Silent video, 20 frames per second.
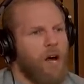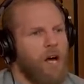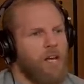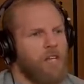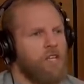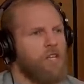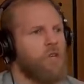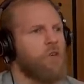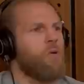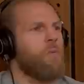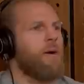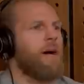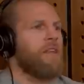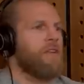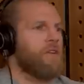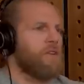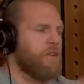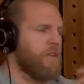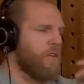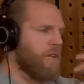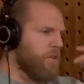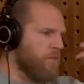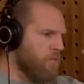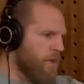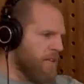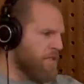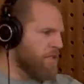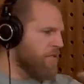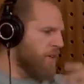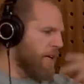I knew about the, the, the
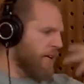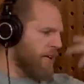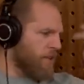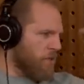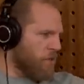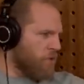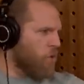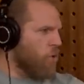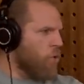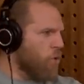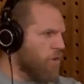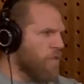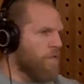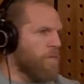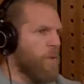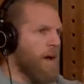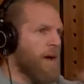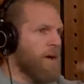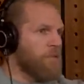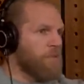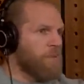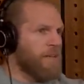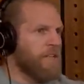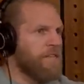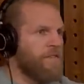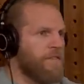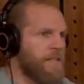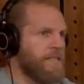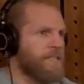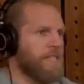rhetoric and the talk of Wales being
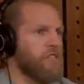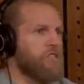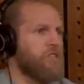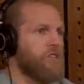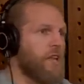the fittest,